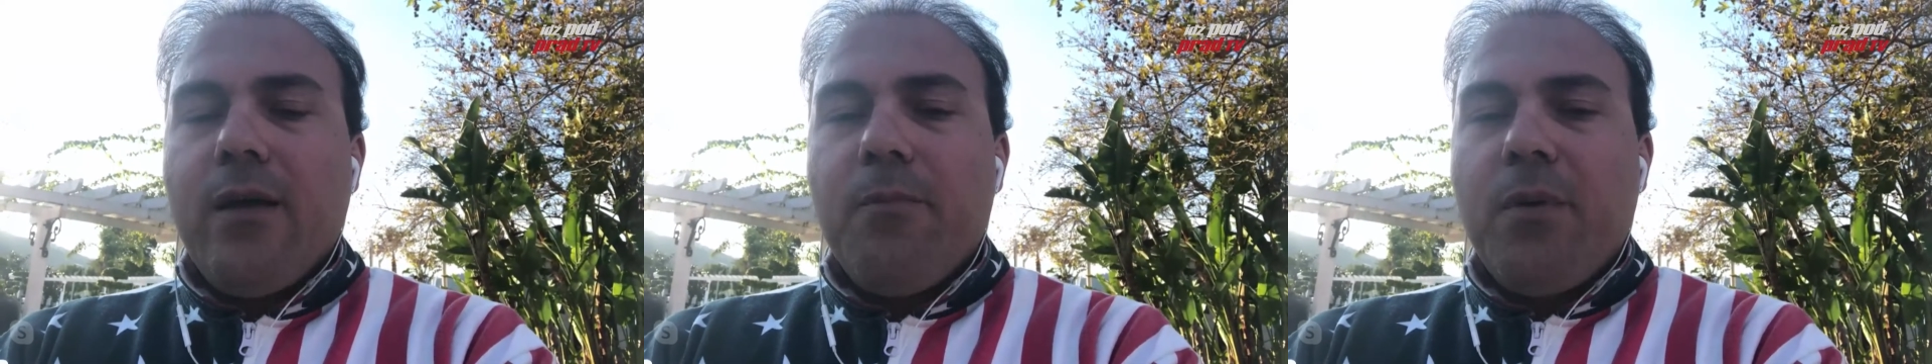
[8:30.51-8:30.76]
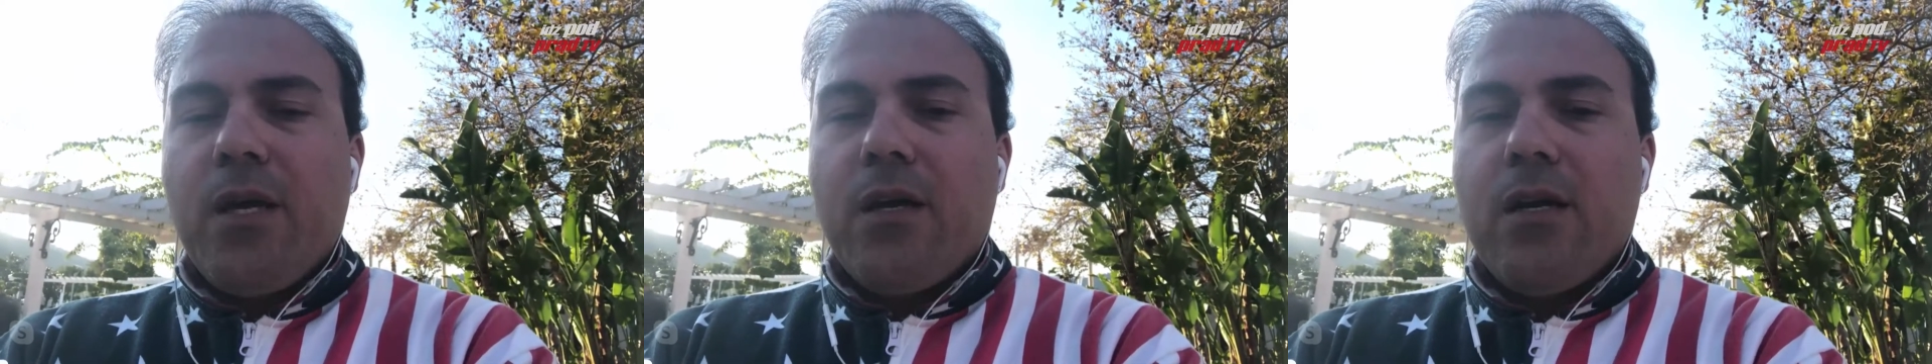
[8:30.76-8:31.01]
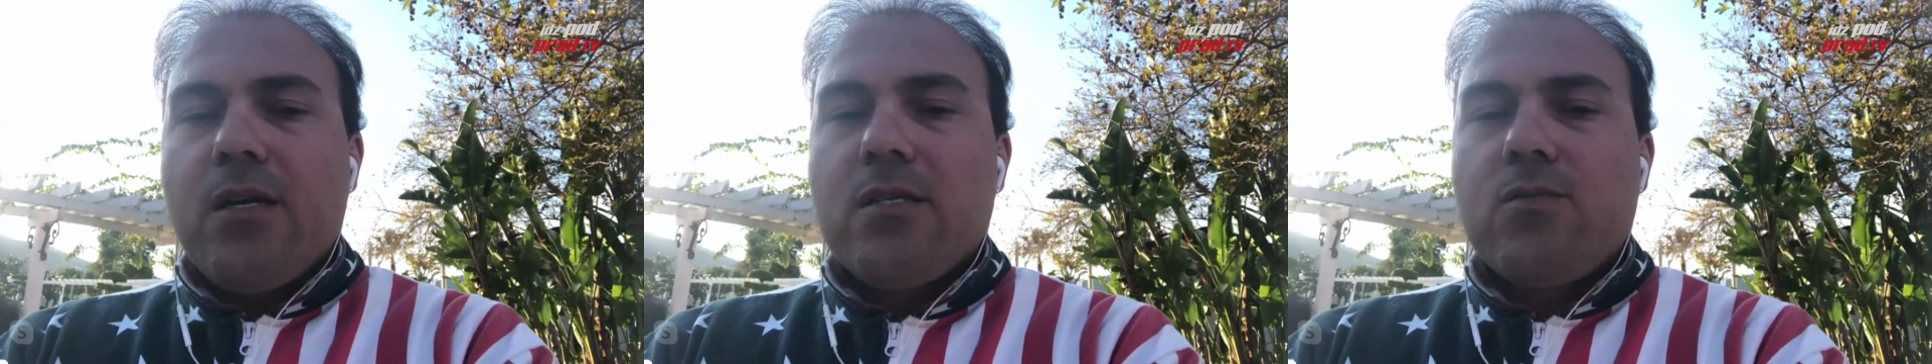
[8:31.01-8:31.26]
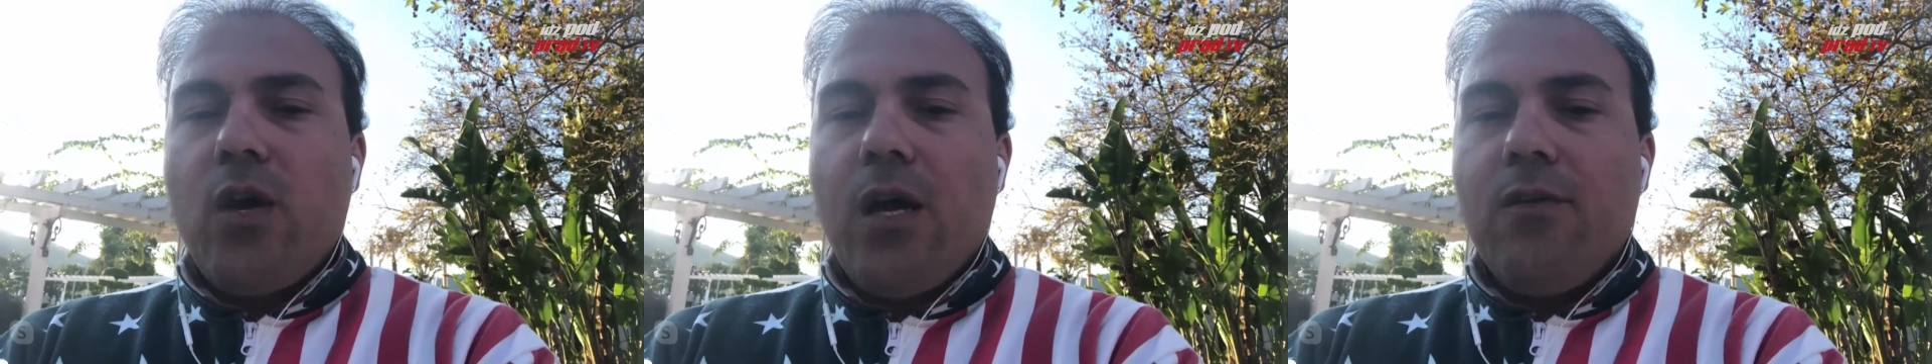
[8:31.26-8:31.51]
and
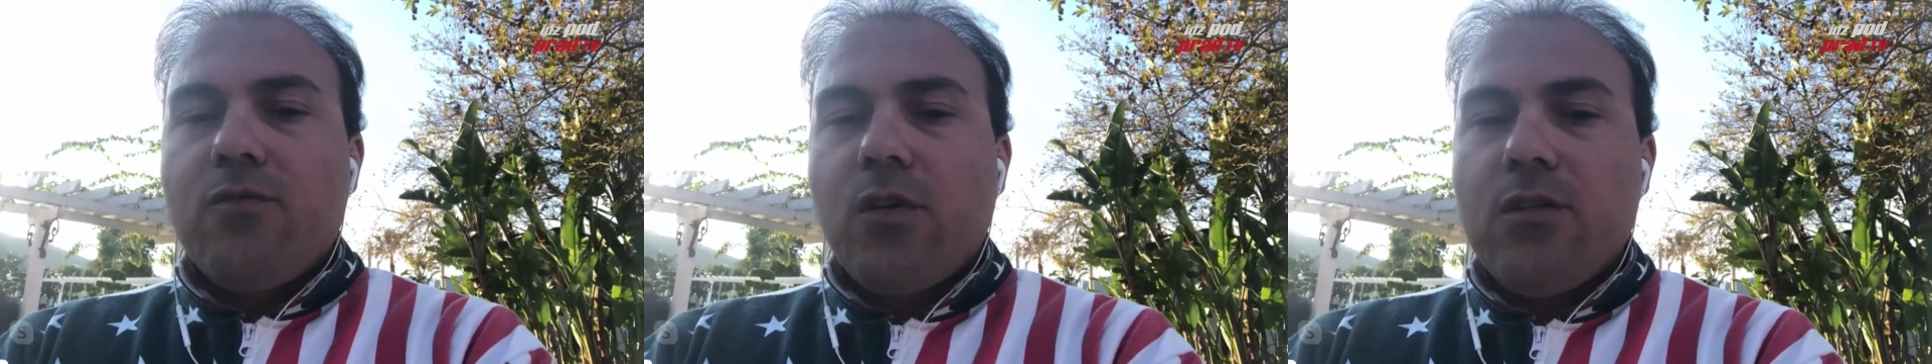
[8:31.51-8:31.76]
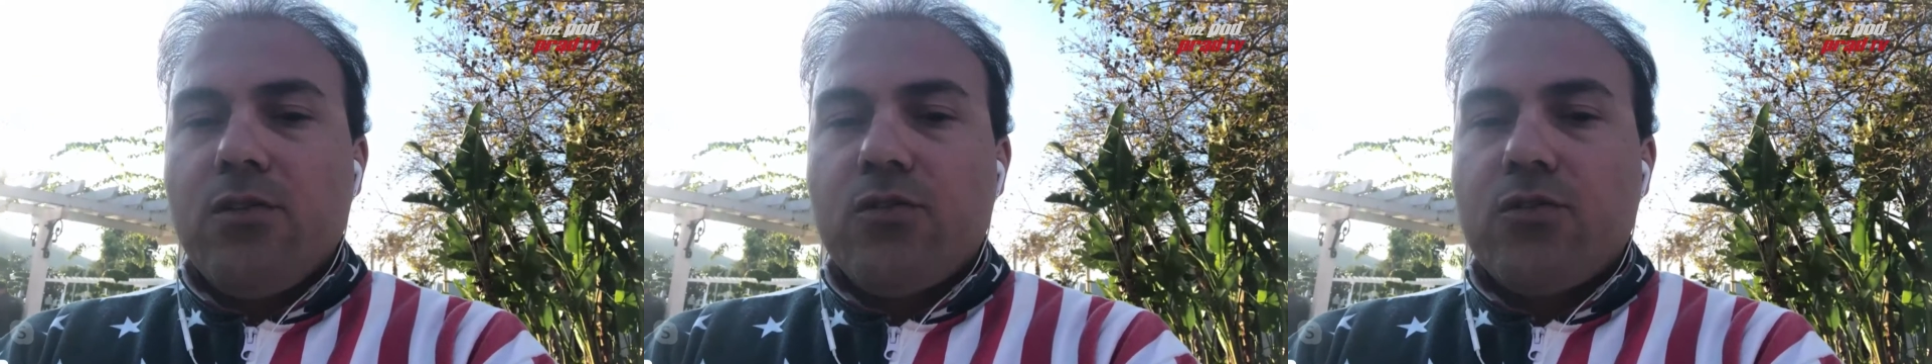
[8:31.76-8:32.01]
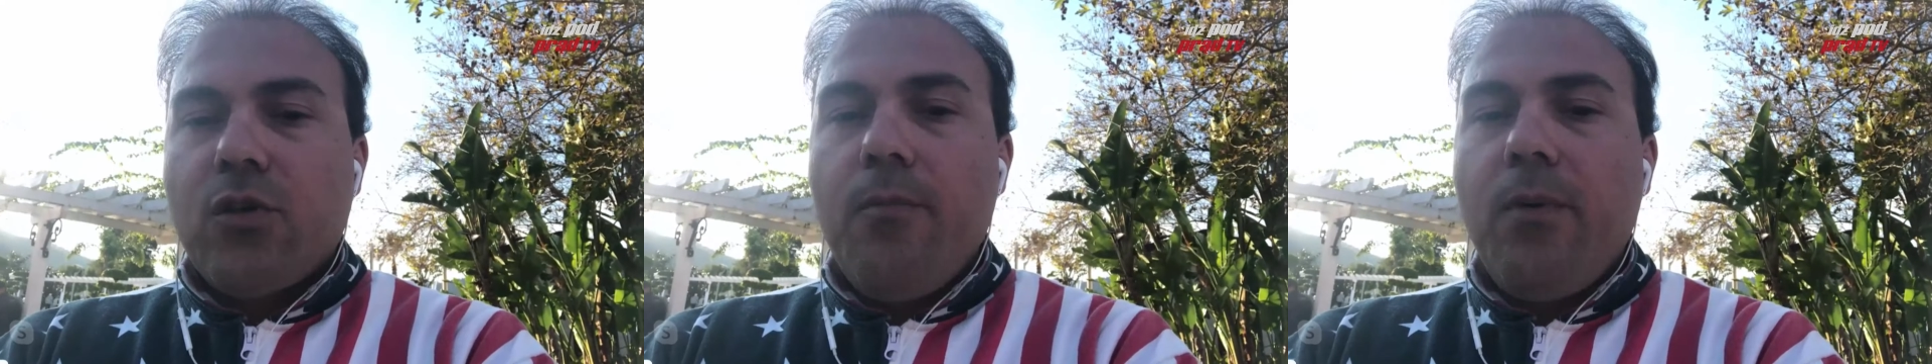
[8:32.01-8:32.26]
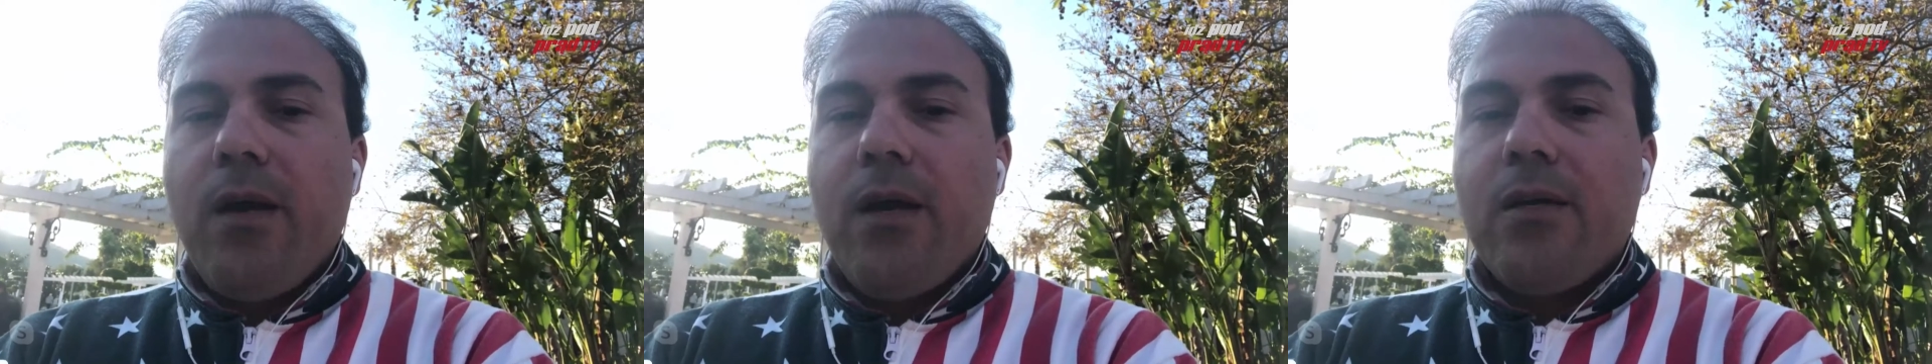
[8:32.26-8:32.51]
because we have Donald
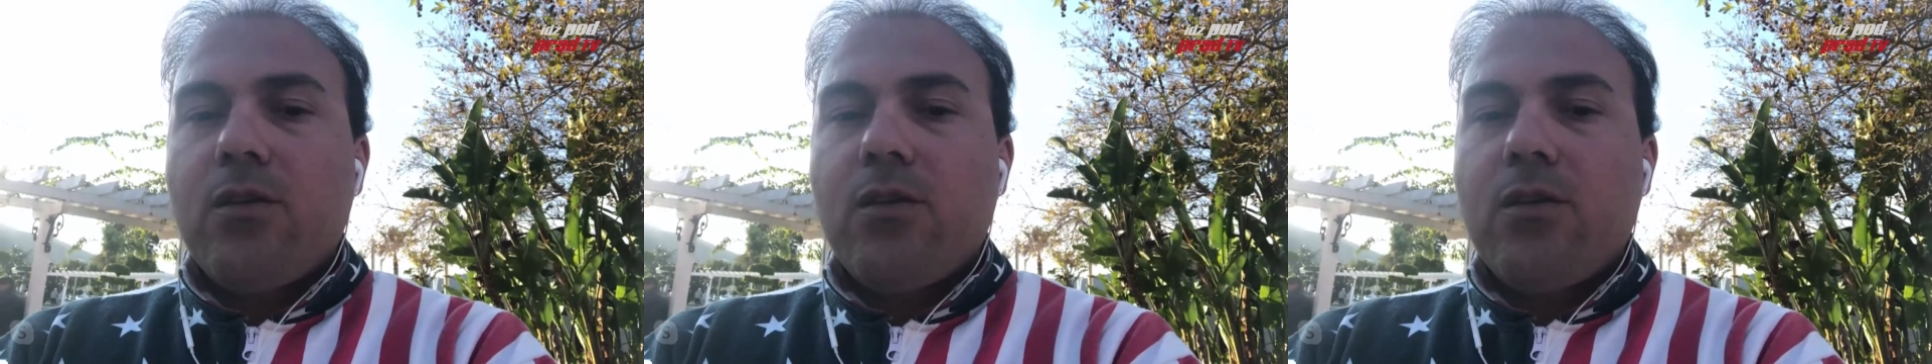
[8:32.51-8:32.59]
Trump,